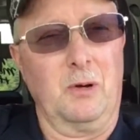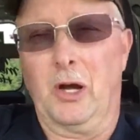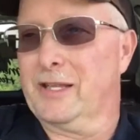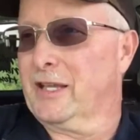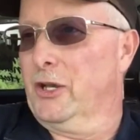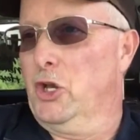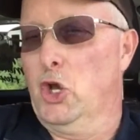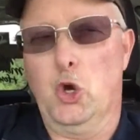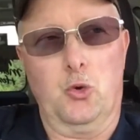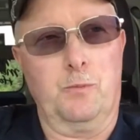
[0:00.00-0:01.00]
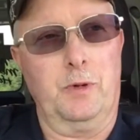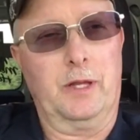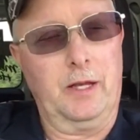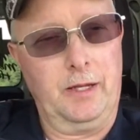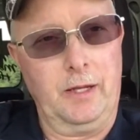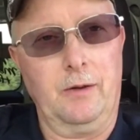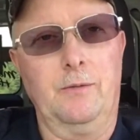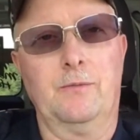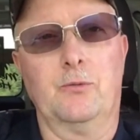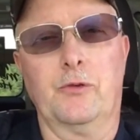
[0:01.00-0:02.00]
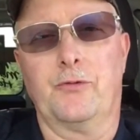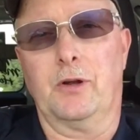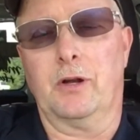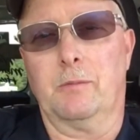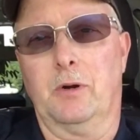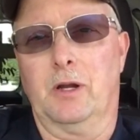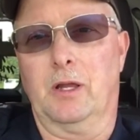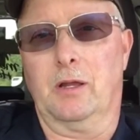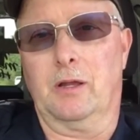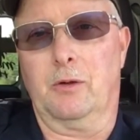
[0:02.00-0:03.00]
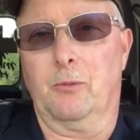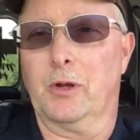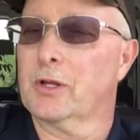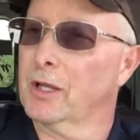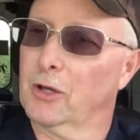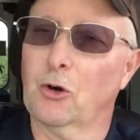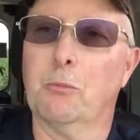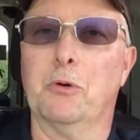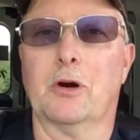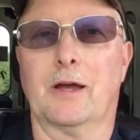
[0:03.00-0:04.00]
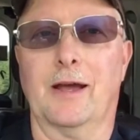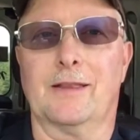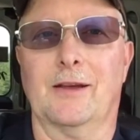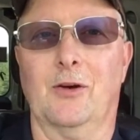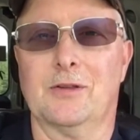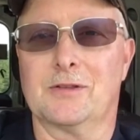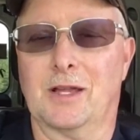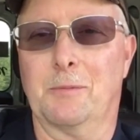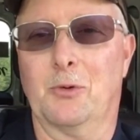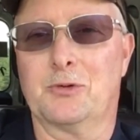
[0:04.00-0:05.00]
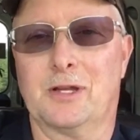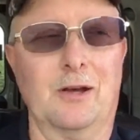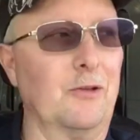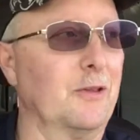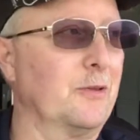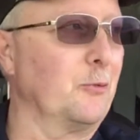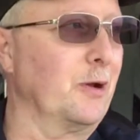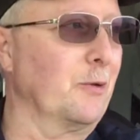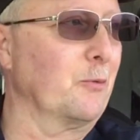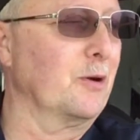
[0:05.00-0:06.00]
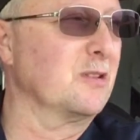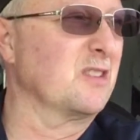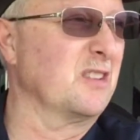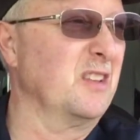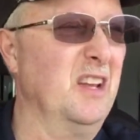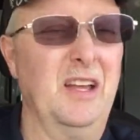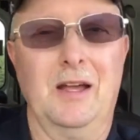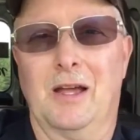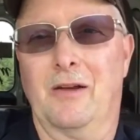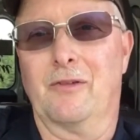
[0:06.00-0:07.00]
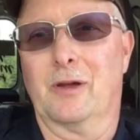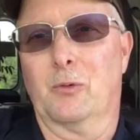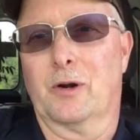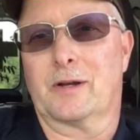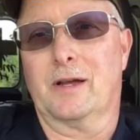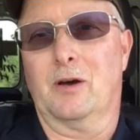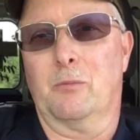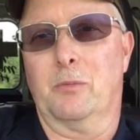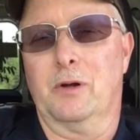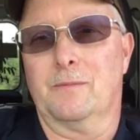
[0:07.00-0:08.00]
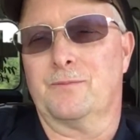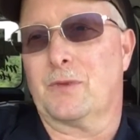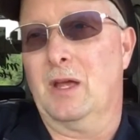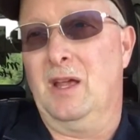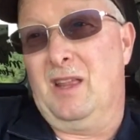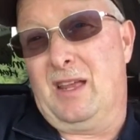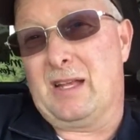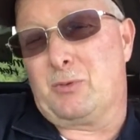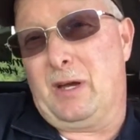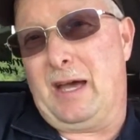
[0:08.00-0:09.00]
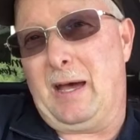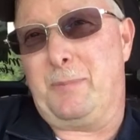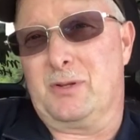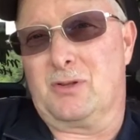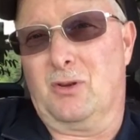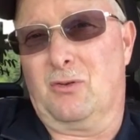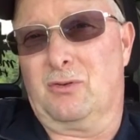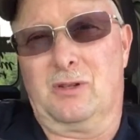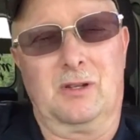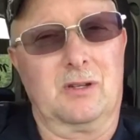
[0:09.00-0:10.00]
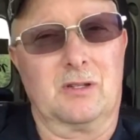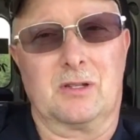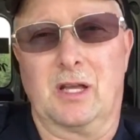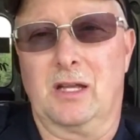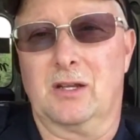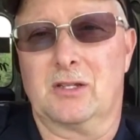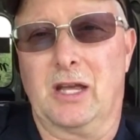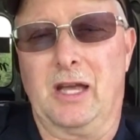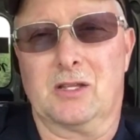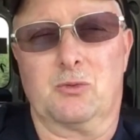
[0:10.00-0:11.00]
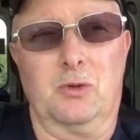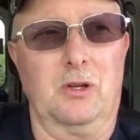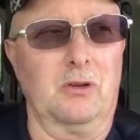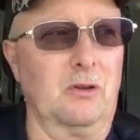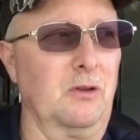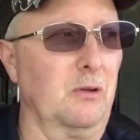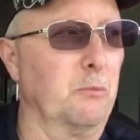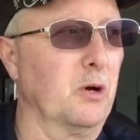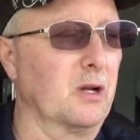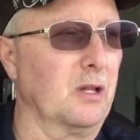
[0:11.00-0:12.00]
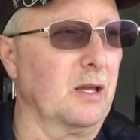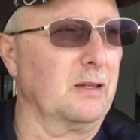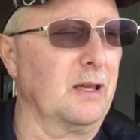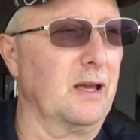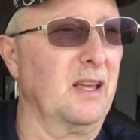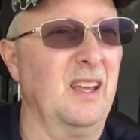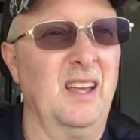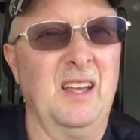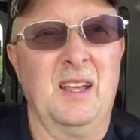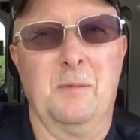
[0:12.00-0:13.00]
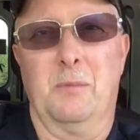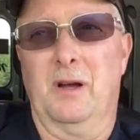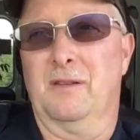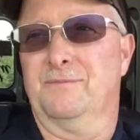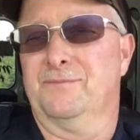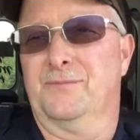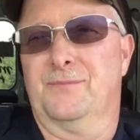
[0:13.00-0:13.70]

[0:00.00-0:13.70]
my wife said no, but they did refund our money, and then we did go book at the same hotel that the wedding was, and everything worked out. But that's what happens, though. You just take a chance when you're booking like that. But